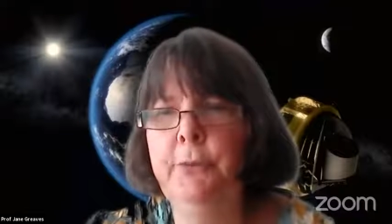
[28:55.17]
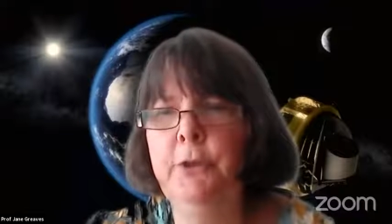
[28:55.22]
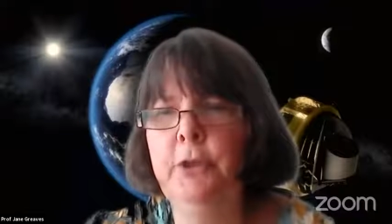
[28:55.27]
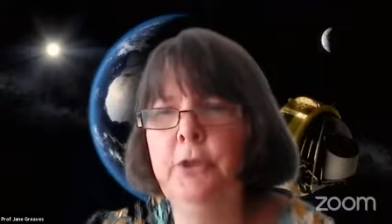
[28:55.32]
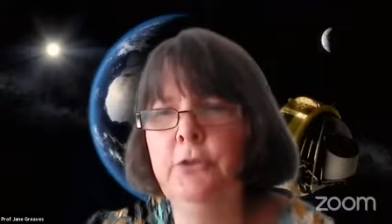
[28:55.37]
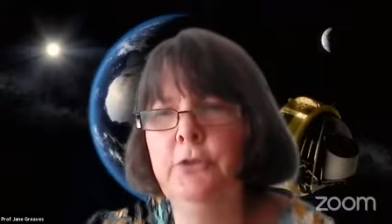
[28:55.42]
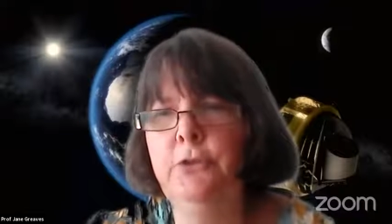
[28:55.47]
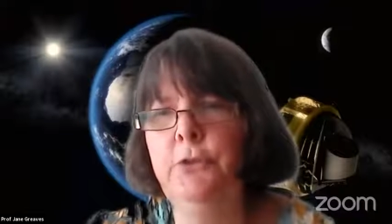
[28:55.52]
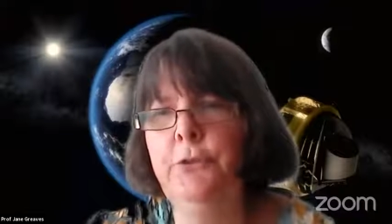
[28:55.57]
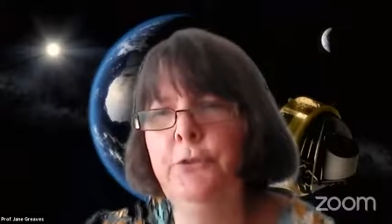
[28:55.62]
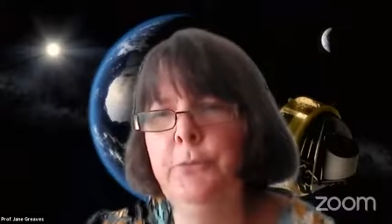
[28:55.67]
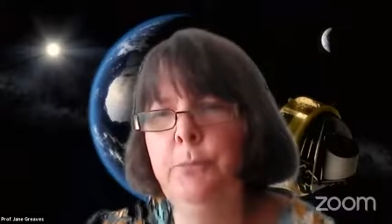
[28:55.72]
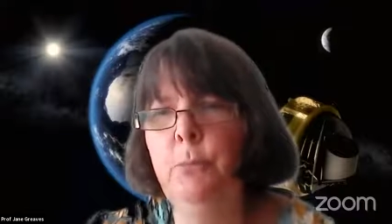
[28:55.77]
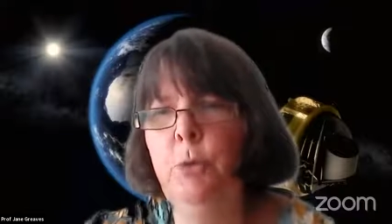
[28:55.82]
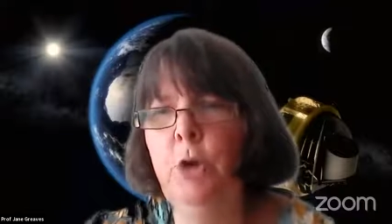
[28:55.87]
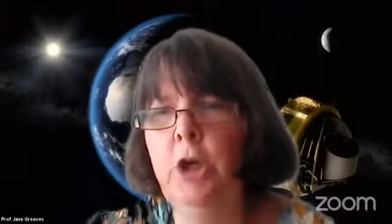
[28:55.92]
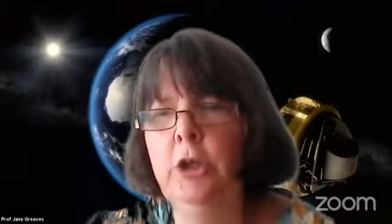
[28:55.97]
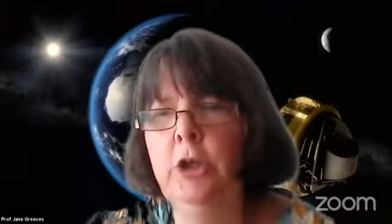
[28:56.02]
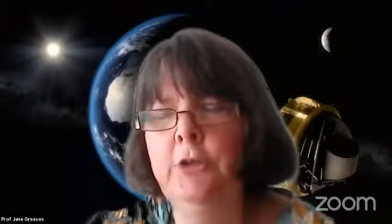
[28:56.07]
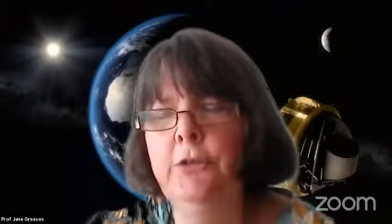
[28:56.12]
but could do some
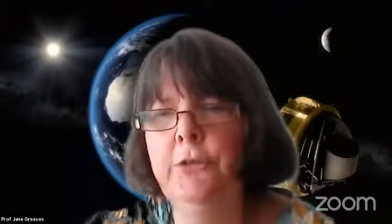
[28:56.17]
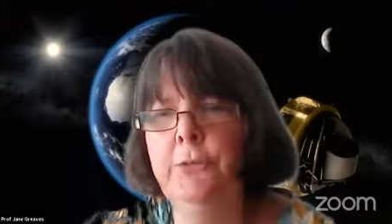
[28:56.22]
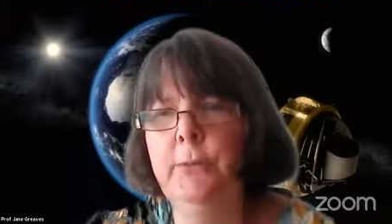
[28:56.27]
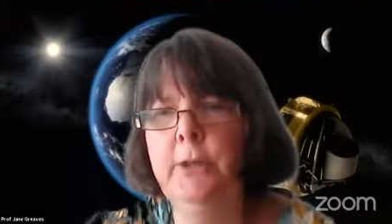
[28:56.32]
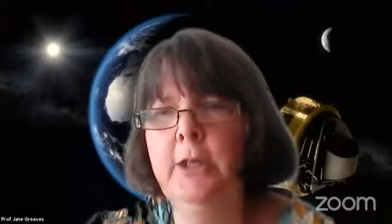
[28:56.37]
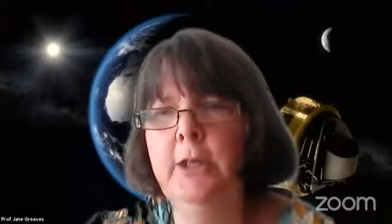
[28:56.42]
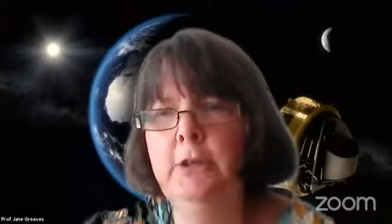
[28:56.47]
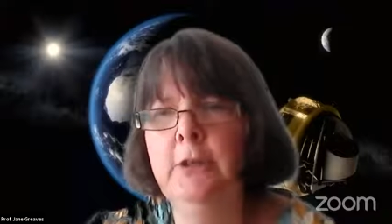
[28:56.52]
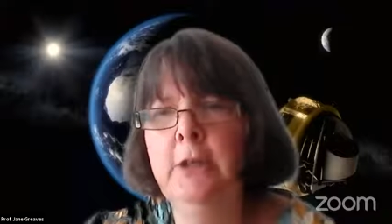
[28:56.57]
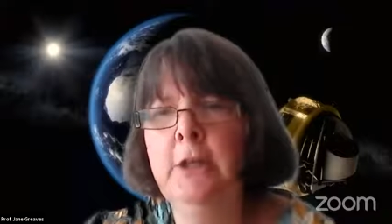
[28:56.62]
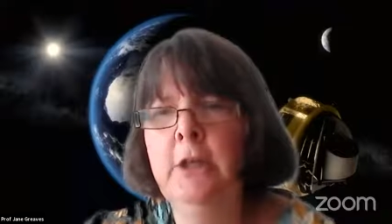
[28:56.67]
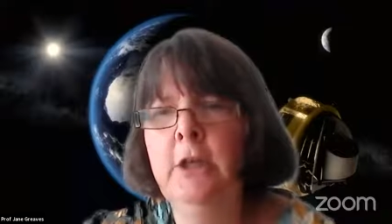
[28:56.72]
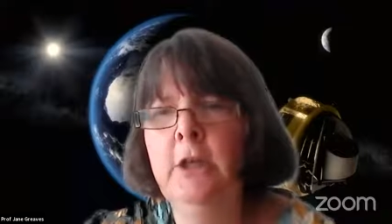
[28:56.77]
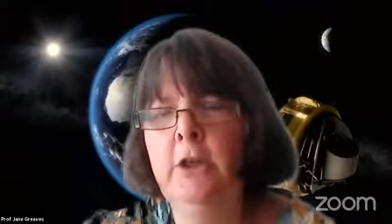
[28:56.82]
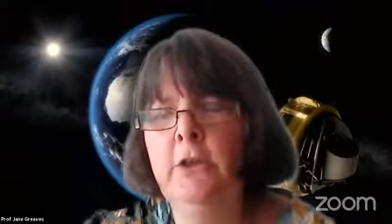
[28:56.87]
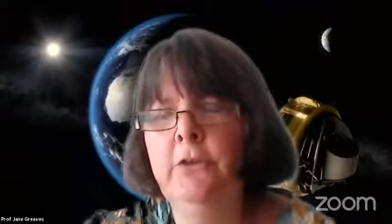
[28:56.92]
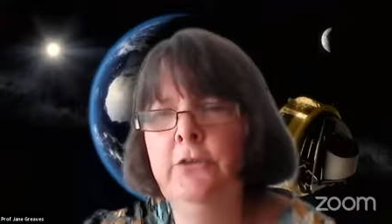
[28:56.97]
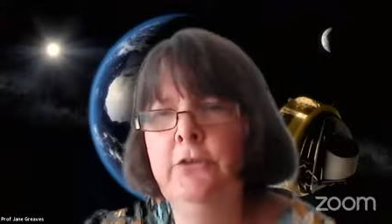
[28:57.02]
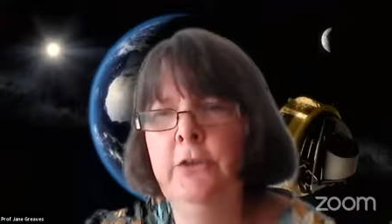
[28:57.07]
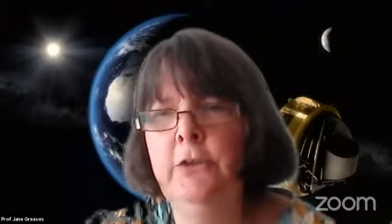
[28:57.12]
work as well
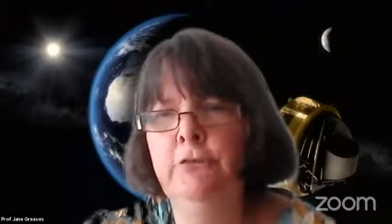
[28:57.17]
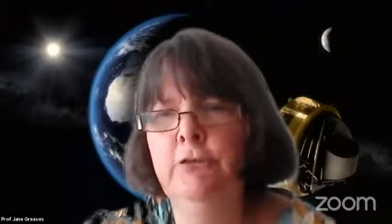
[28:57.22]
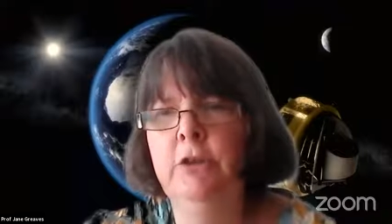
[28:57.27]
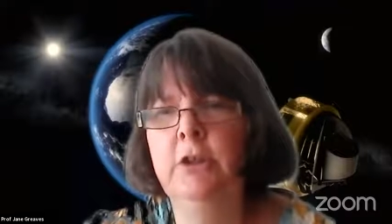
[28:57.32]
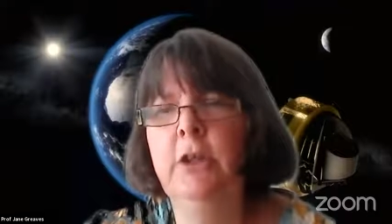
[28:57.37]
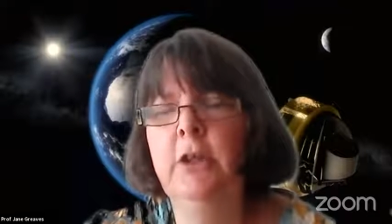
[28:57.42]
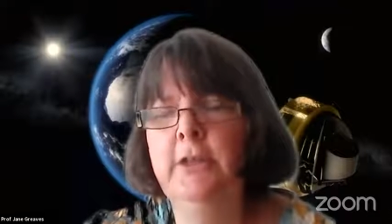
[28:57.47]
on different